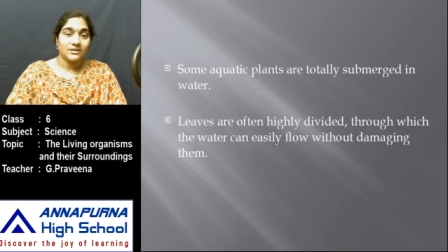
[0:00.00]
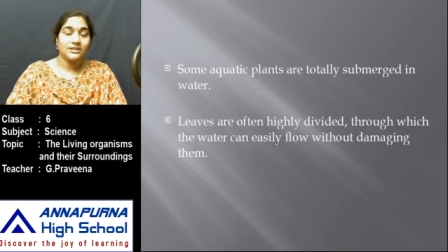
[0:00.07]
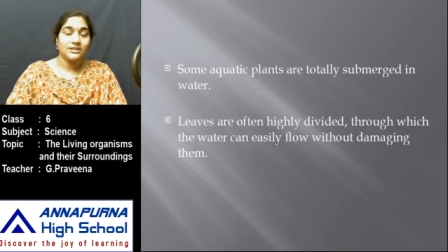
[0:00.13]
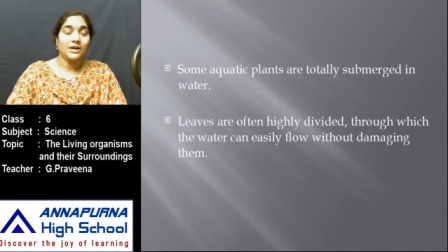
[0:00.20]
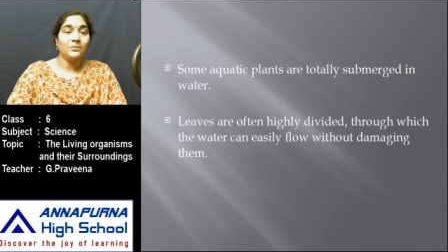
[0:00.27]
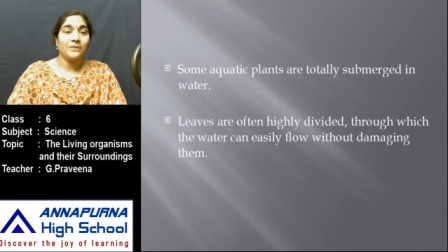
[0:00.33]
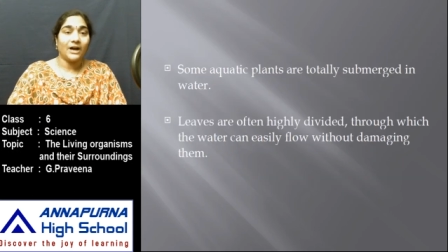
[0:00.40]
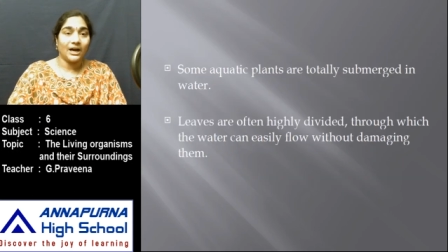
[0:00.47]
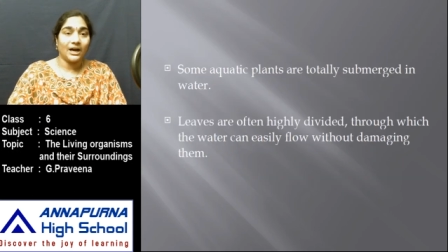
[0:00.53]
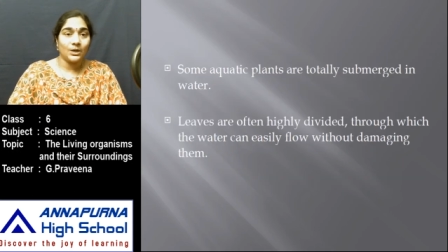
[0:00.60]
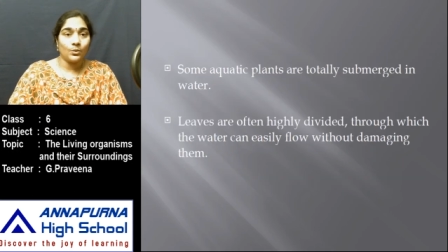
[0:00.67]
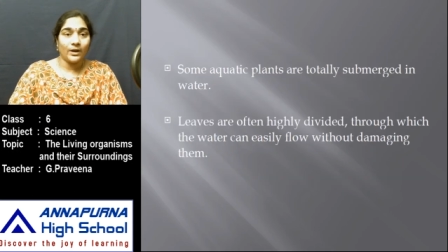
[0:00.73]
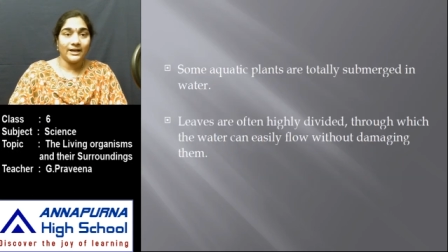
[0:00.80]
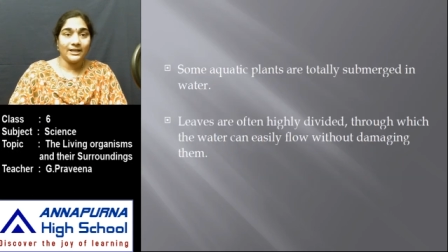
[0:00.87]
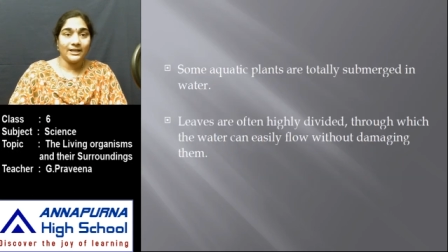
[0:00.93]
Some
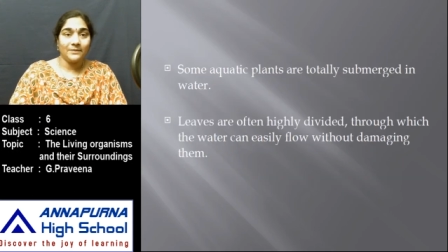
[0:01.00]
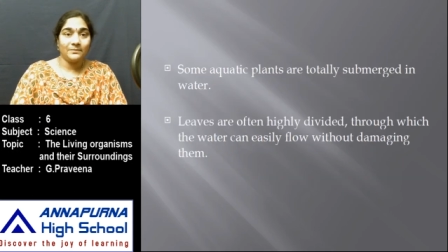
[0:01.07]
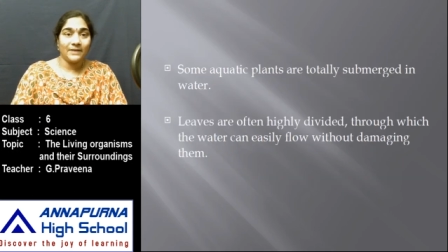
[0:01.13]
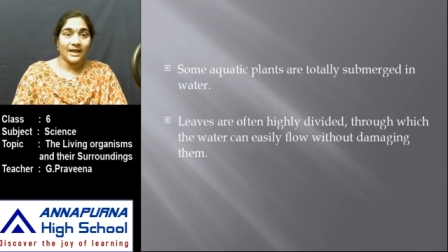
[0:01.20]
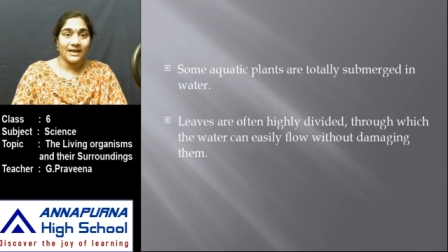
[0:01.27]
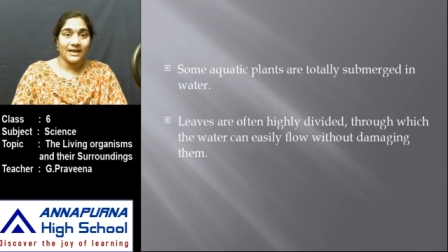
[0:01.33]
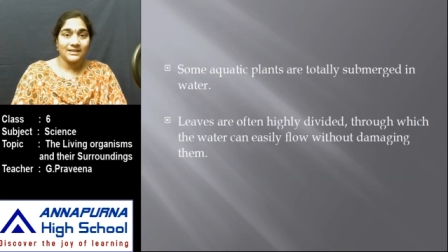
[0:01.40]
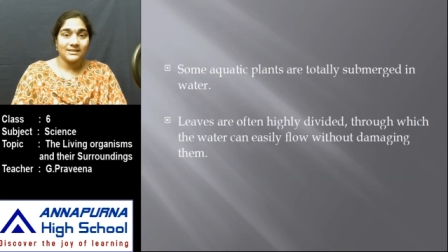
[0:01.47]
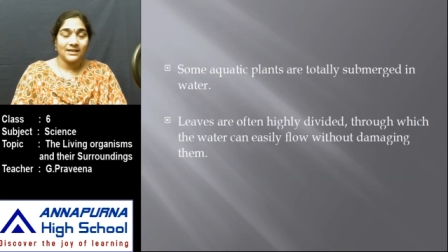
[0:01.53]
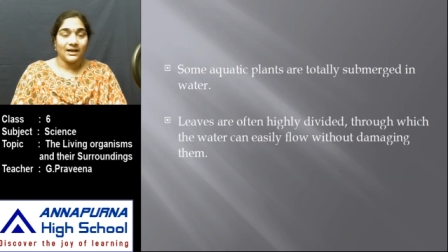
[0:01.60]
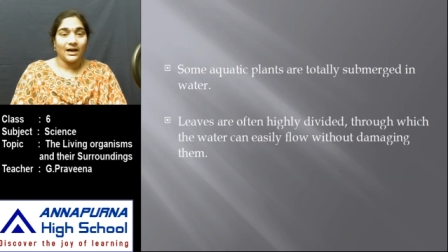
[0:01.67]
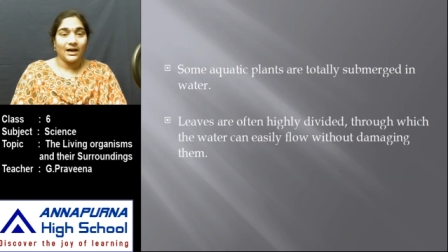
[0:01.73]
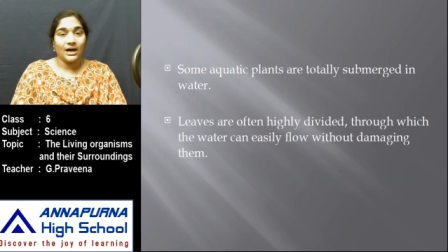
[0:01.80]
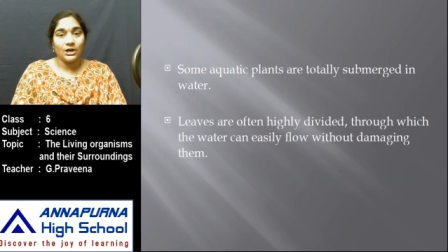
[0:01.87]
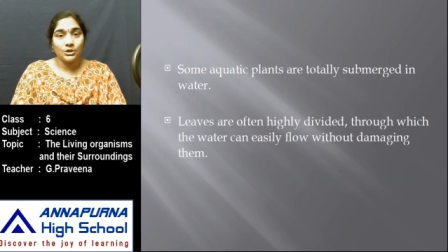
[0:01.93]
aquatic plants
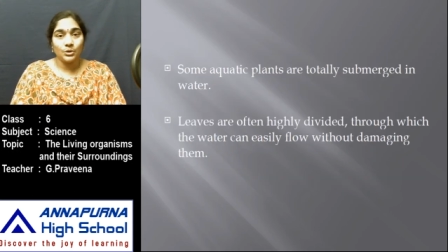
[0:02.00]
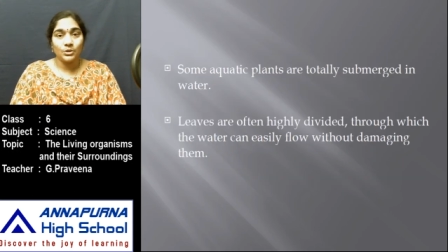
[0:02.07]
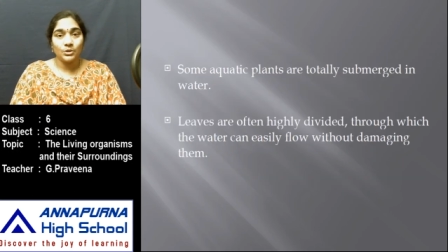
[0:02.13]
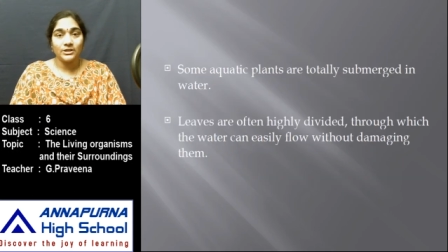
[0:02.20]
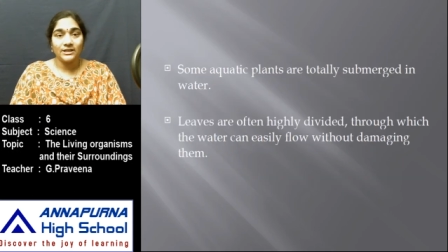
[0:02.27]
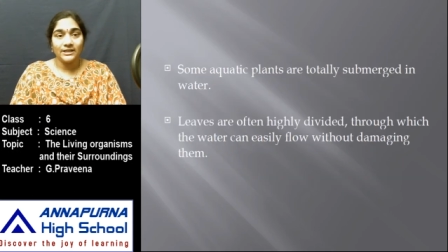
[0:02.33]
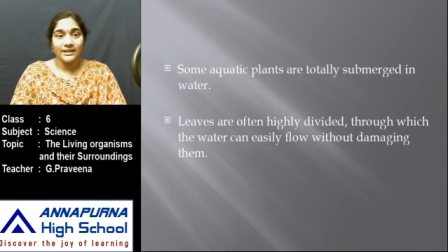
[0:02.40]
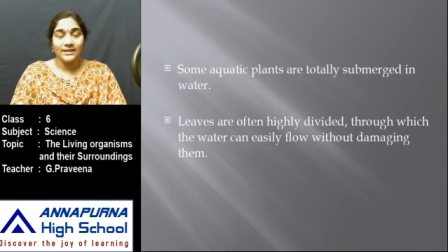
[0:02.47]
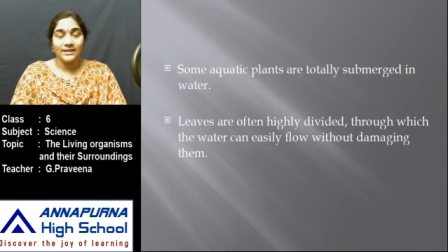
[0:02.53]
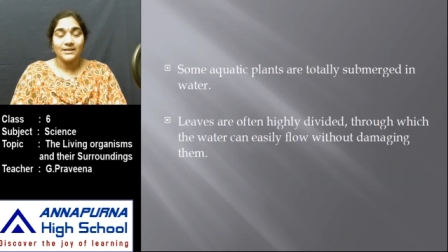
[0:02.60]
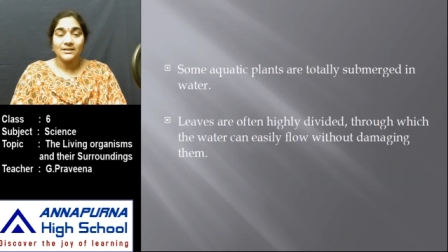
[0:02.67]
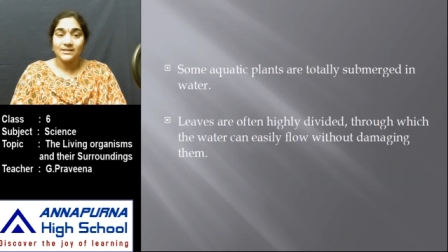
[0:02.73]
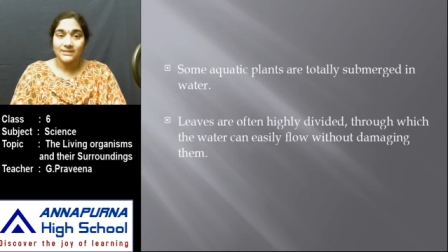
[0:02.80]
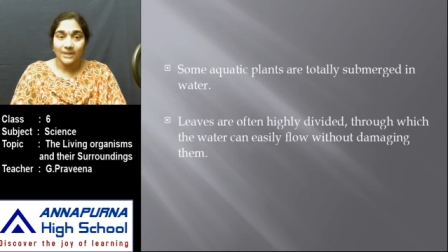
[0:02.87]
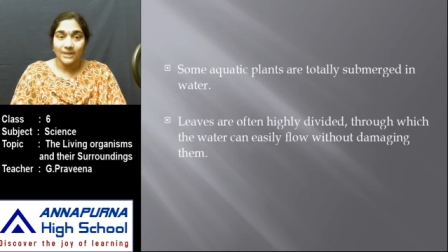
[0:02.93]
are totally
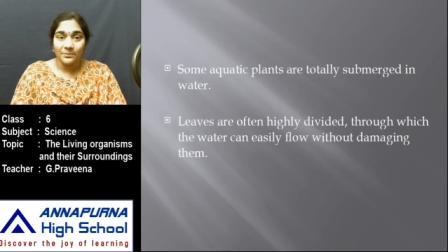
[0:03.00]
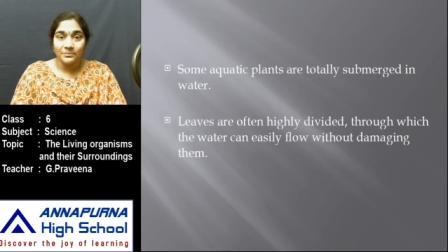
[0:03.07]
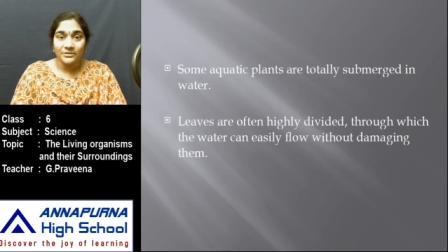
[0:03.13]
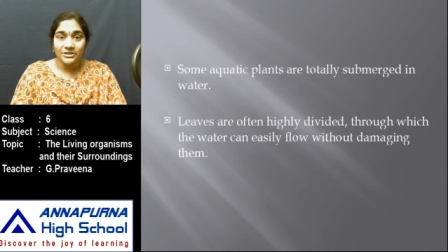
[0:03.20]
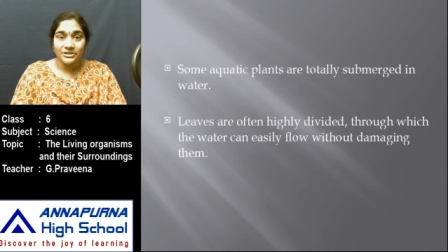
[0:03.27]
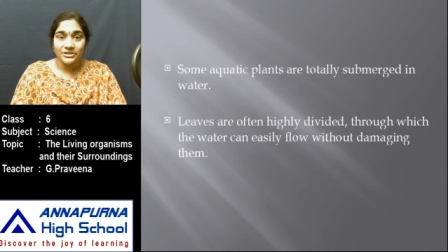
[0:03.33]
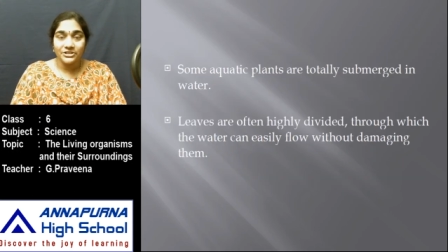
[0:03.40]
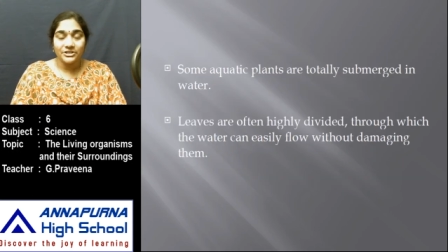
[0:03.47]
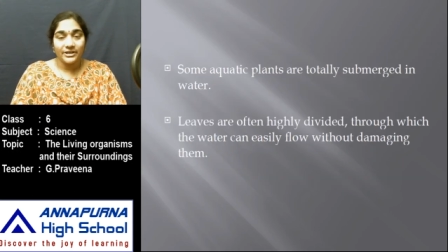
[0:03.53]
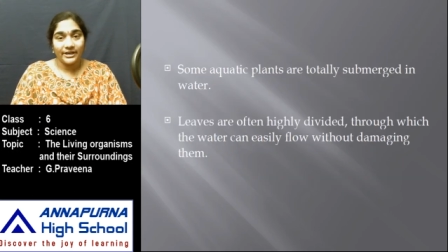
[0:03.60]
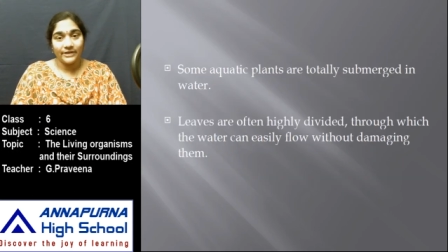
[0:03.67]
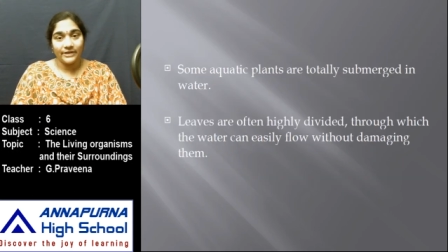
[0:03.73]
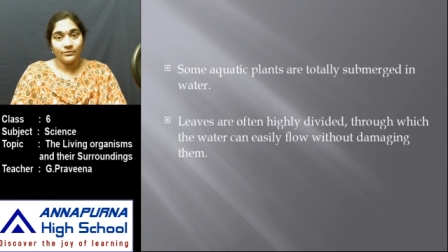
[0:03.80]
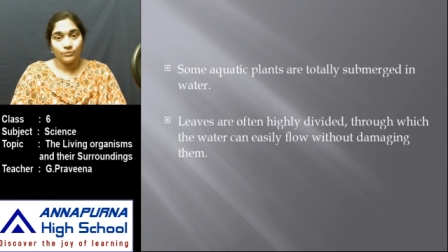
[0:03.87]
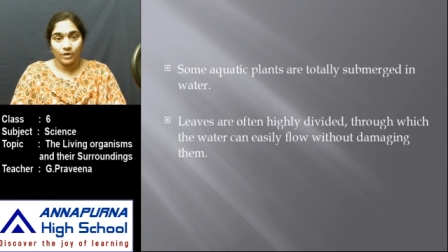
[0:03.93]
submerged
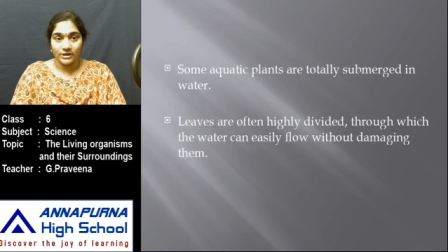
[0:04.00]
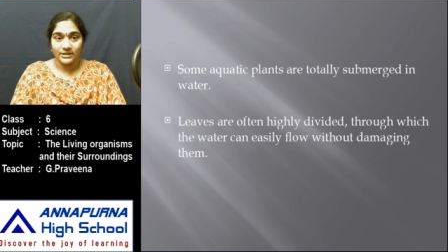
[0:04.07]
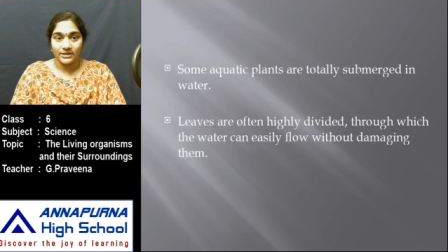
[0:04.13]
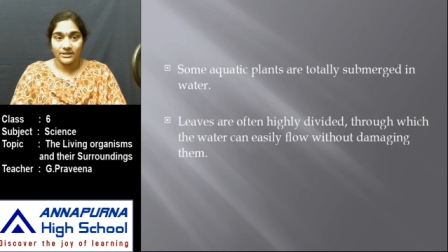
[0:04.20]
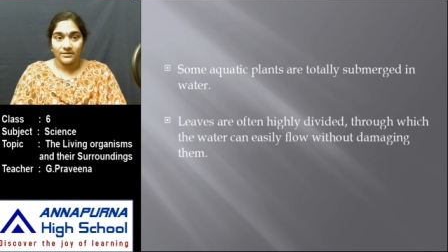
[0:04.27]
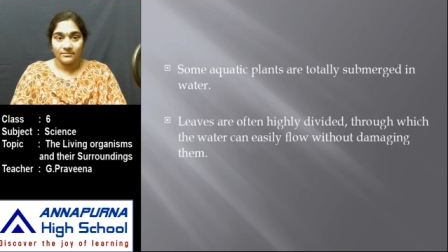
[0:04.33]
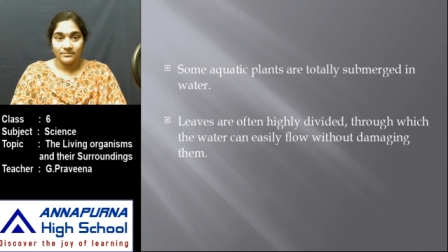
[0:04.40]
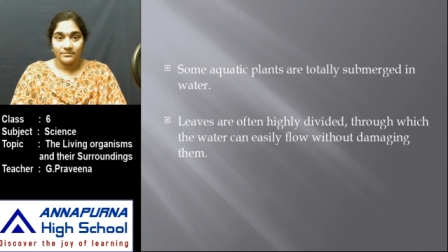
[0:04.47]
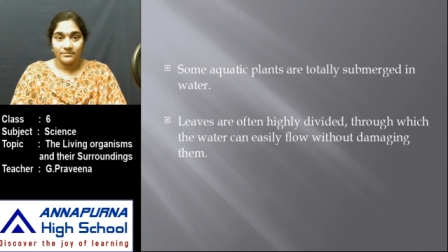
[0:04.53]
in water,